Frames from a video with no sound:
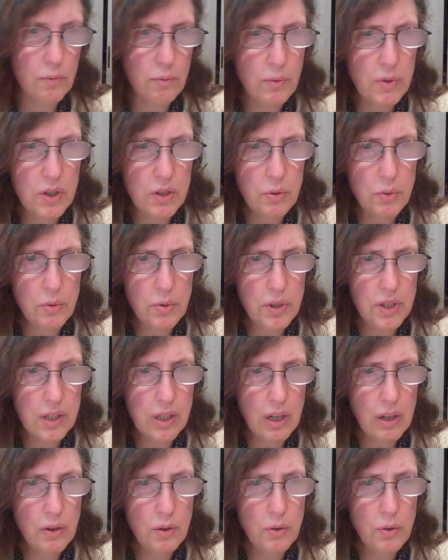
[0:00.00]
was
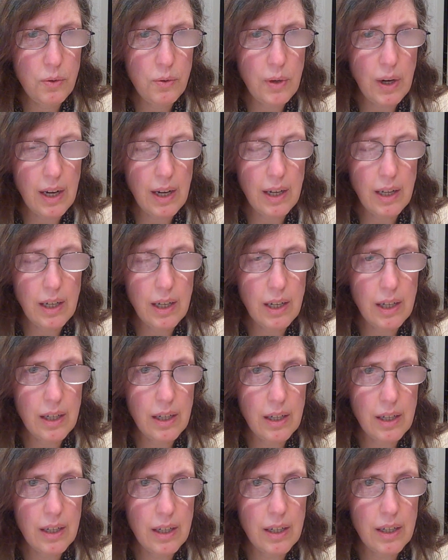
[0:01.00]
also
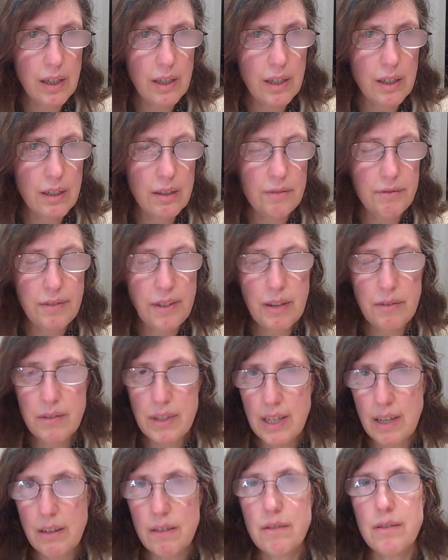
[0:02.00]

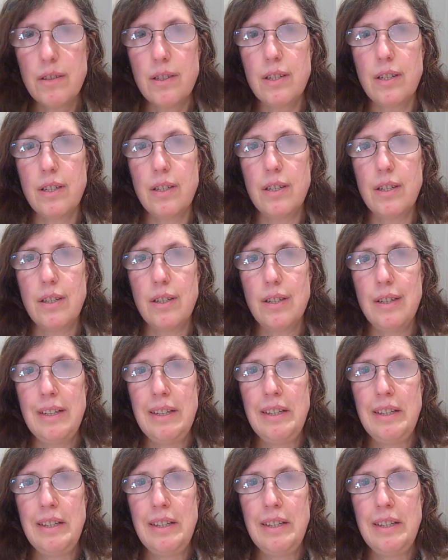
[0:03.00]
found out